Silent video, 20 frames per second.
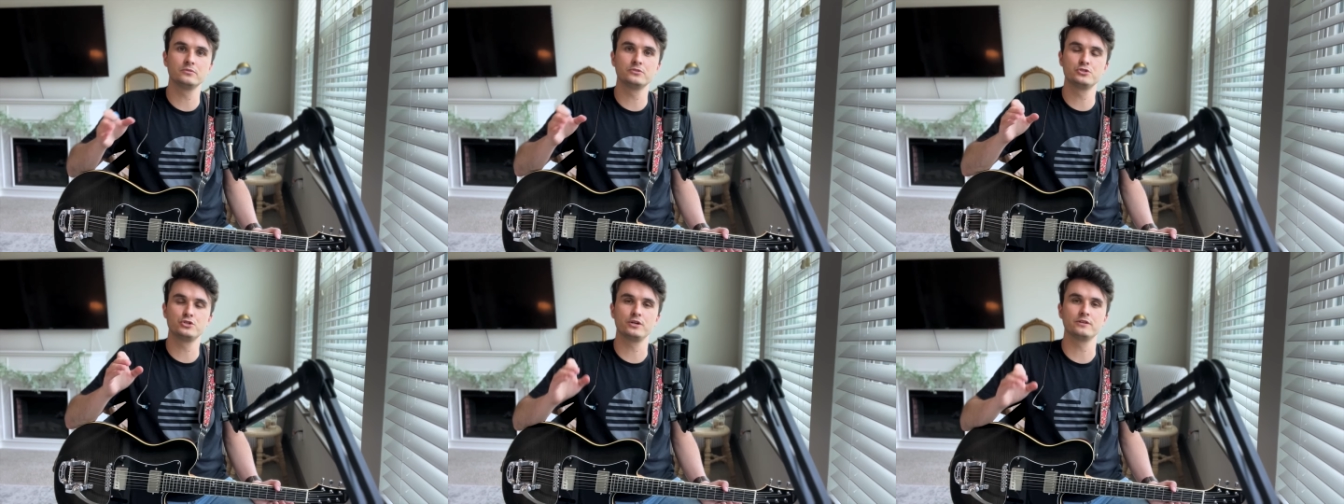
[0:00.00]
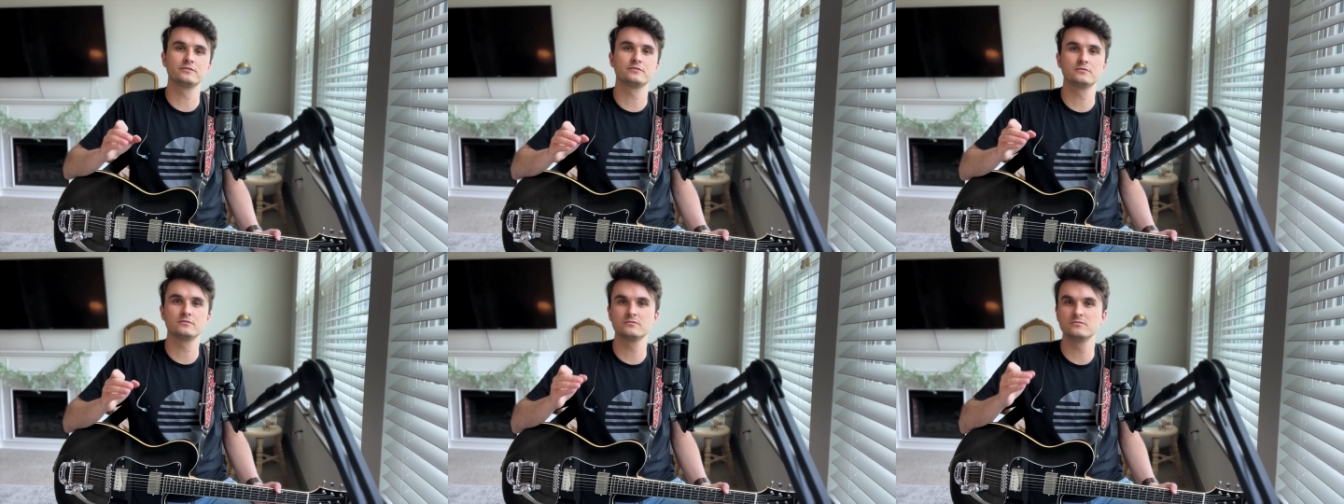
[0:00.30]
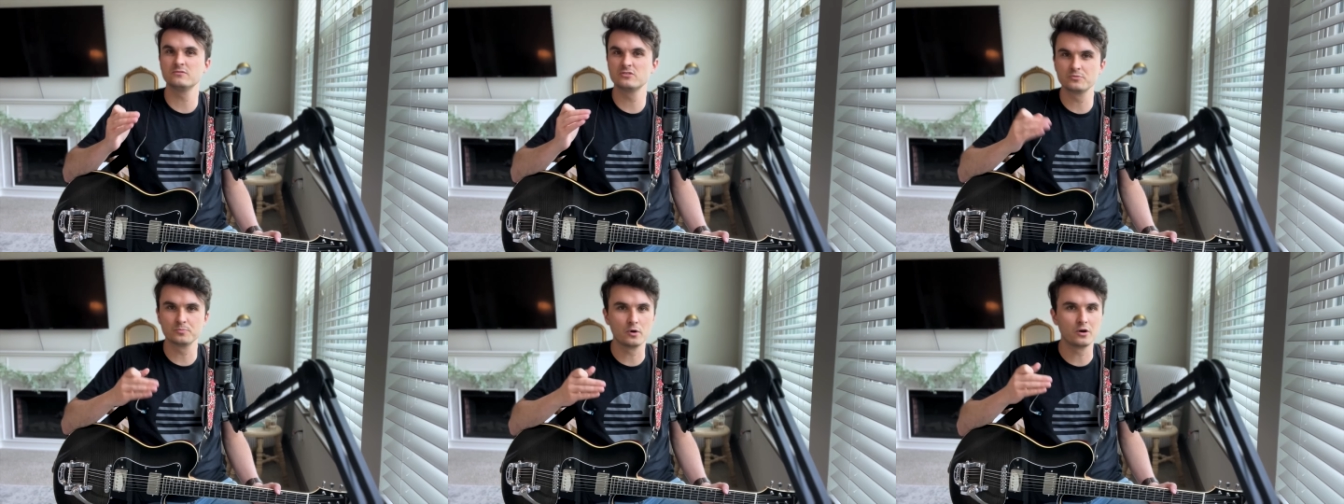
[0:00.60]
just
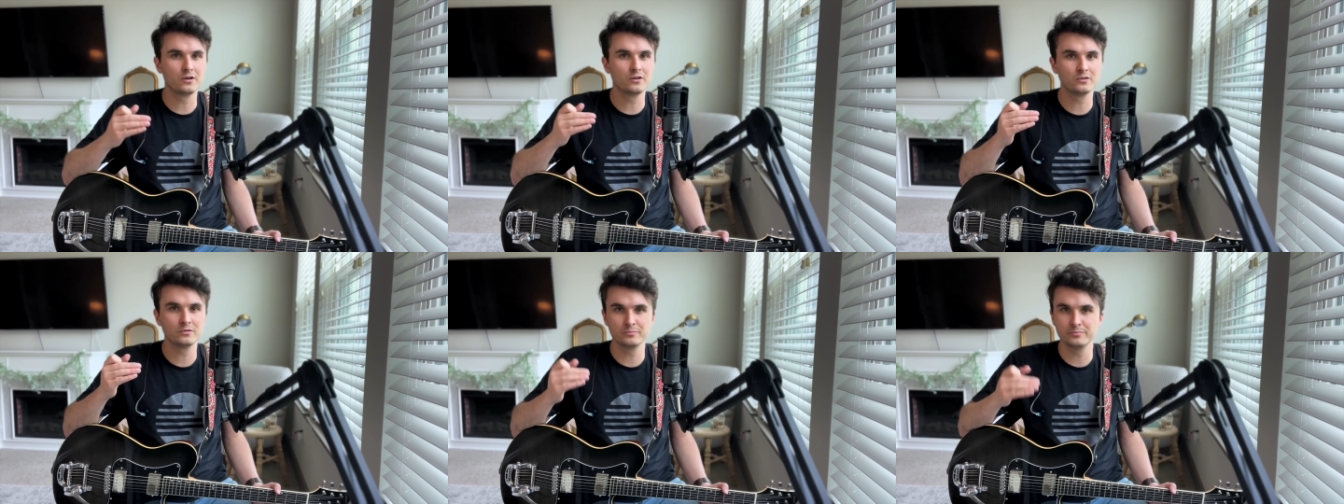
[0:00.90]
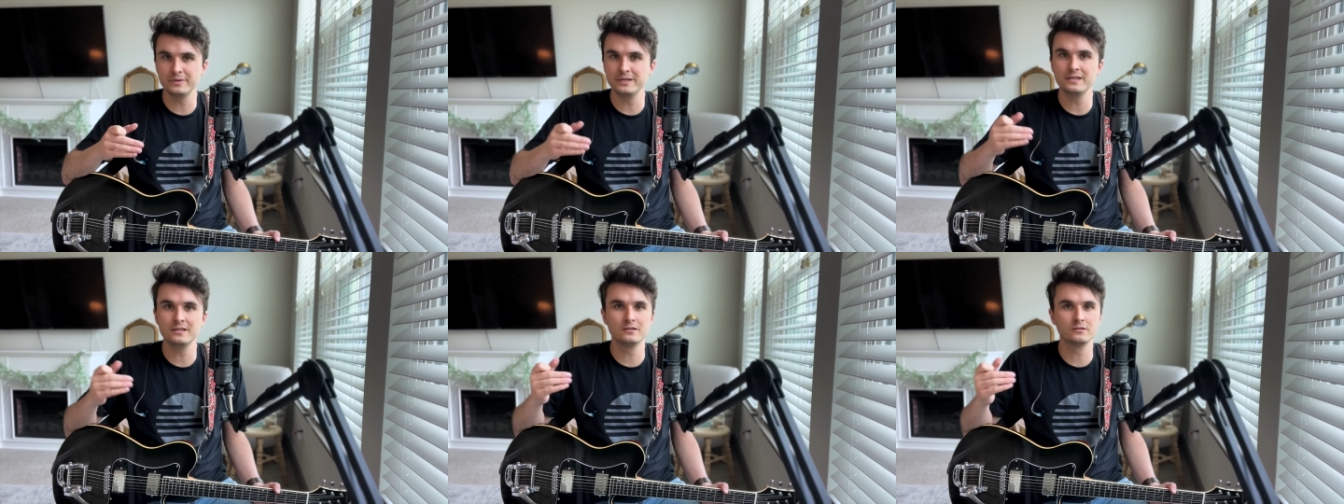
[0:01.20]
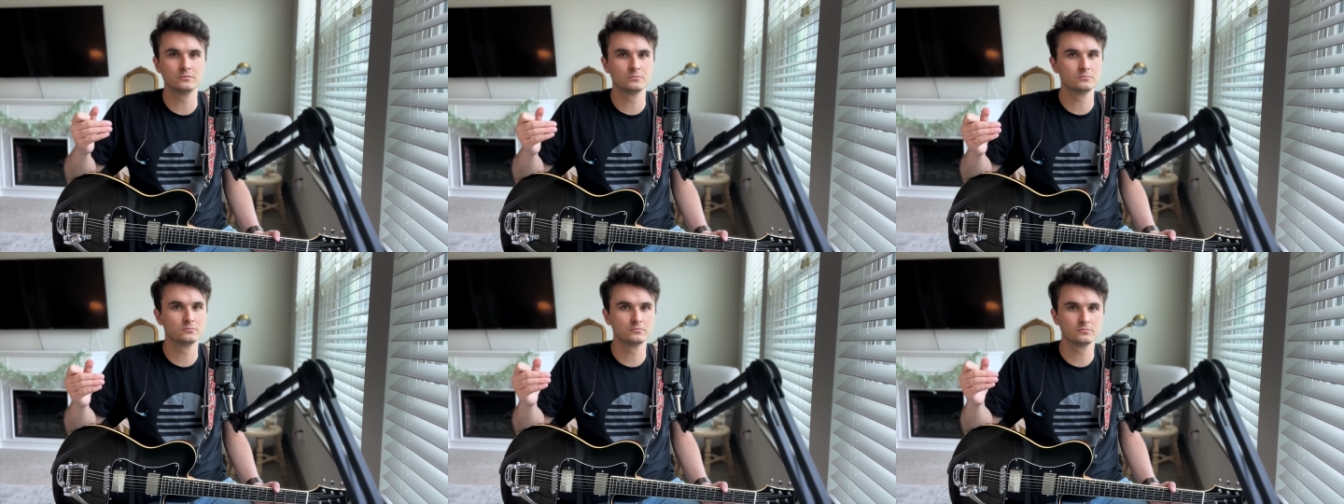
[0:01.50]
small,
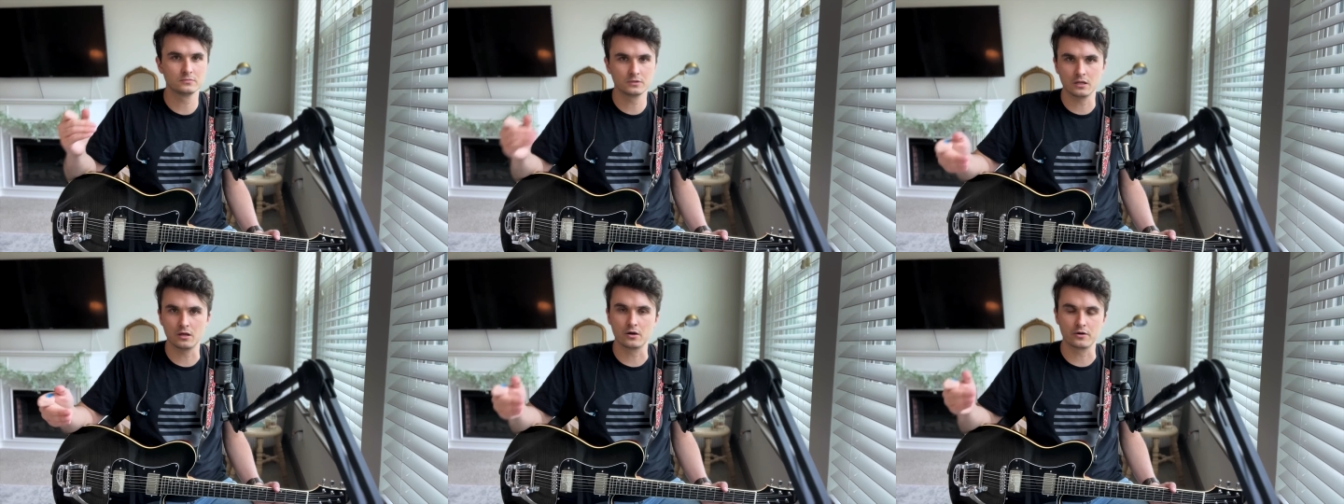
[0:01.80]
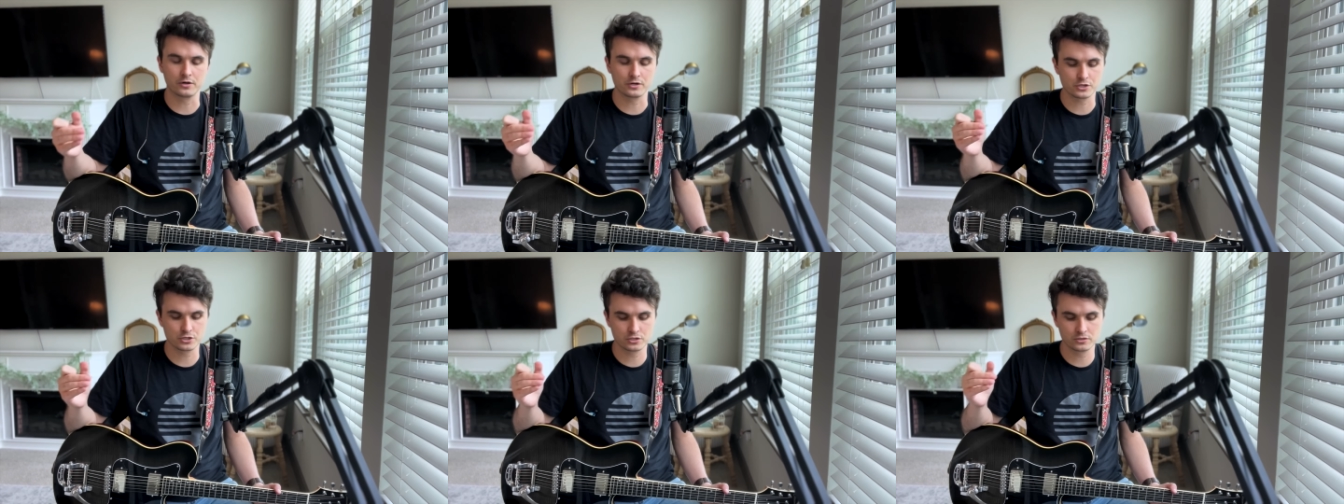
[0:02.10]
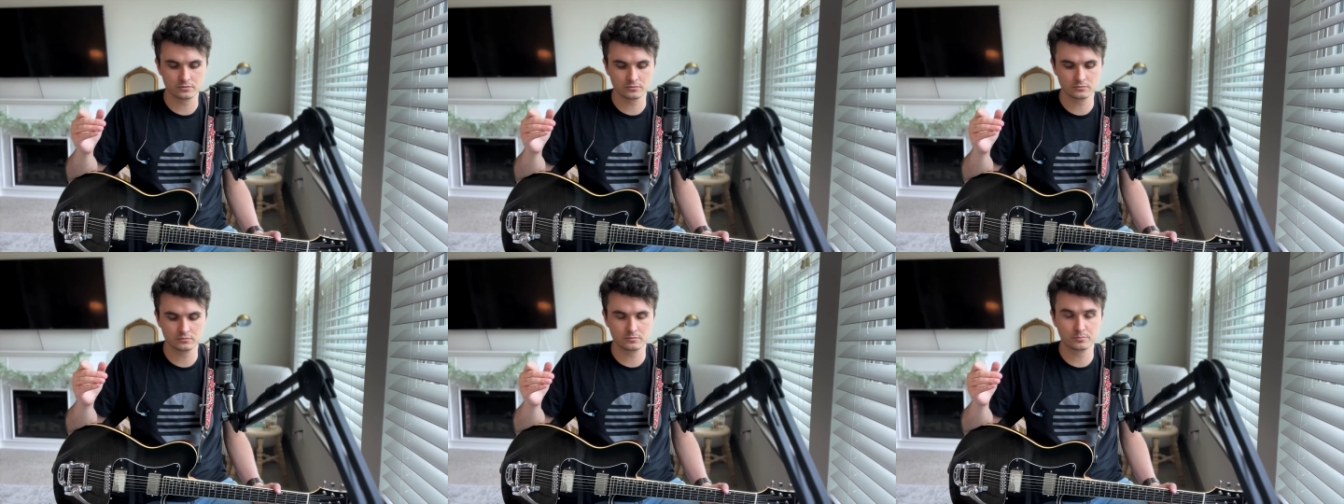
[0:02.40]
medium, large
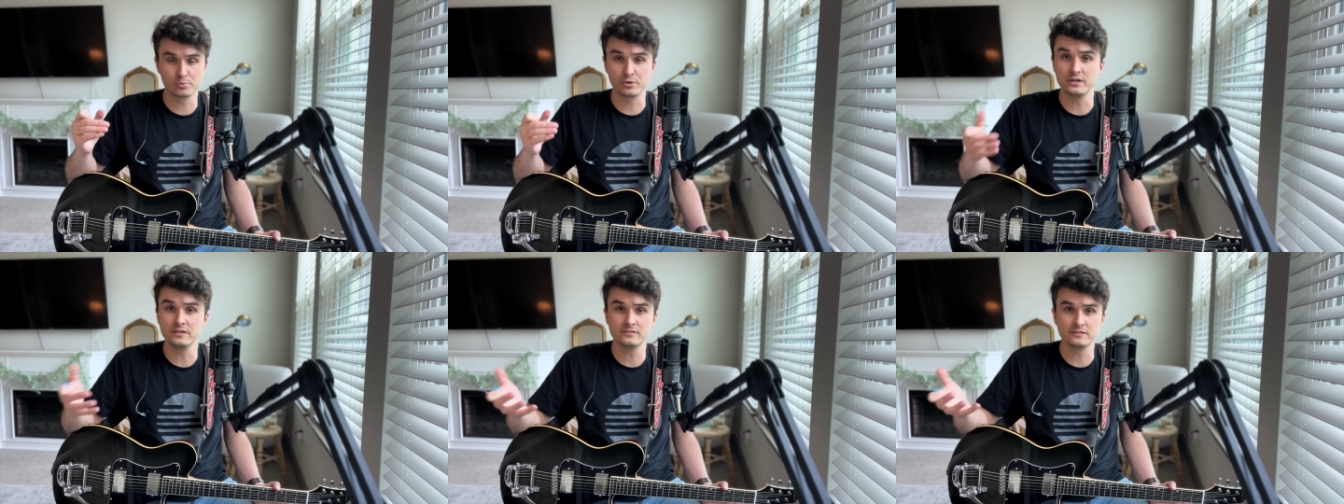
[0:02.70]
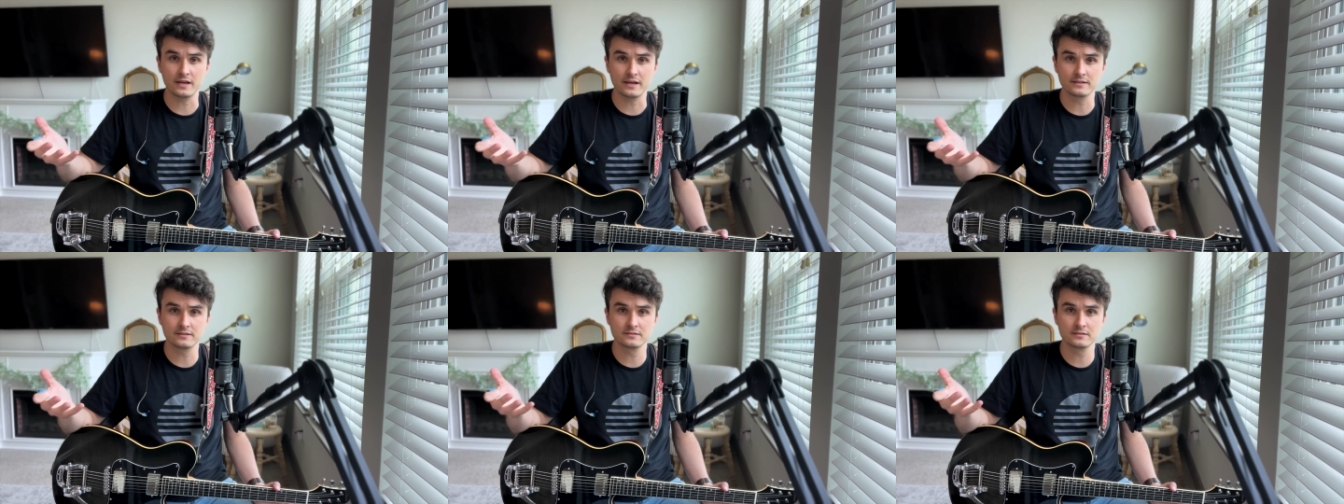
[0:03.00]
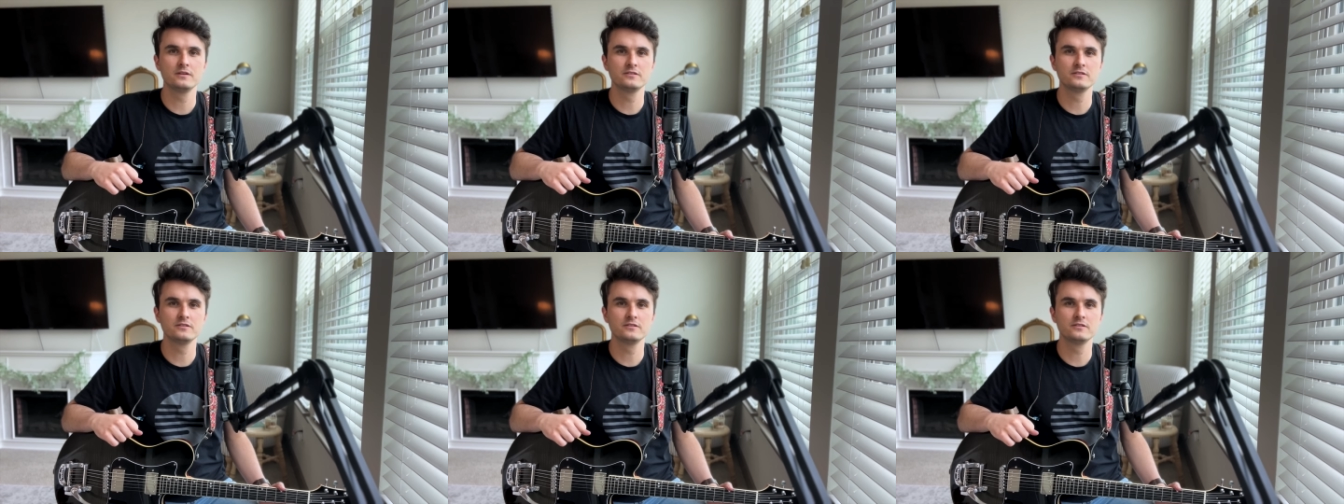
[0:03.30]
presets.